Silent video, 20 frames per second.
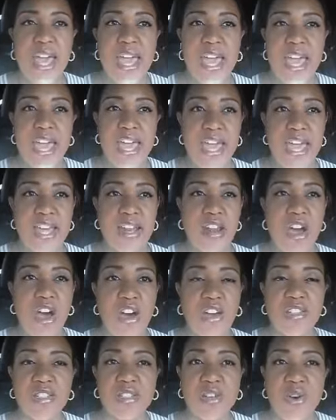And
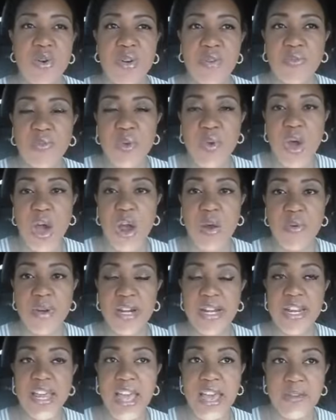also, if you
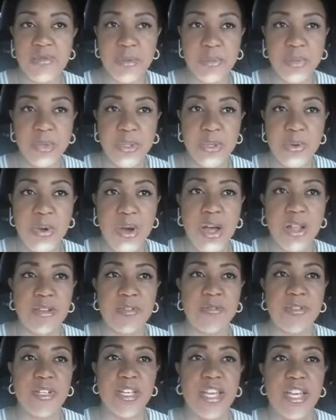already have a
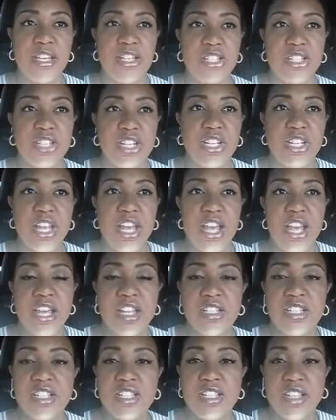pre-qualification,
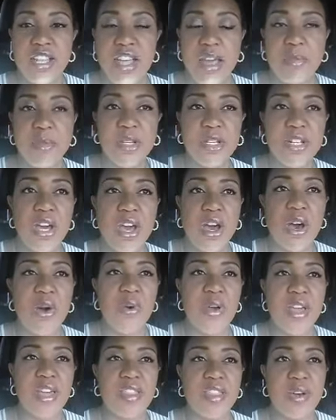just let me
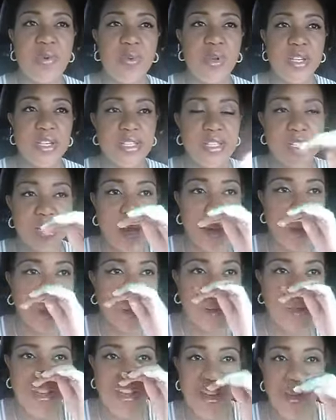know, and then we can
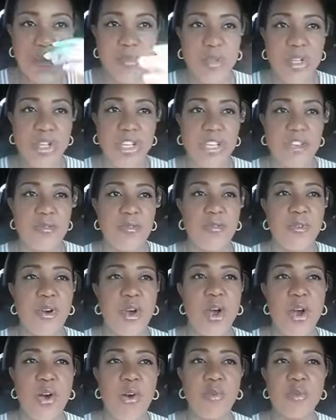start looking
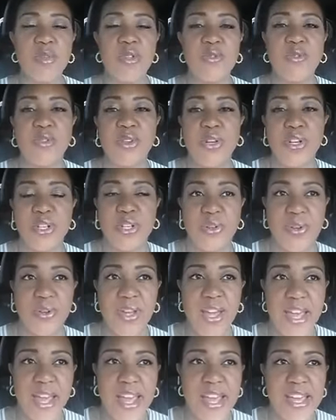for homes for you,
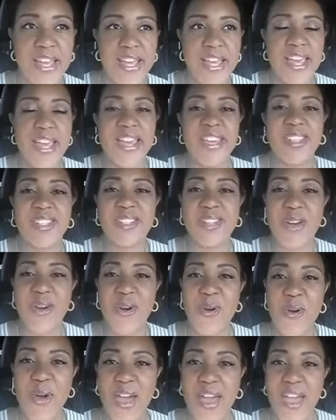okay?
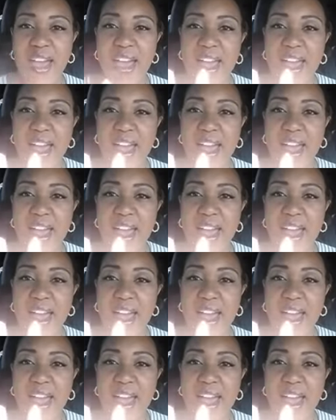So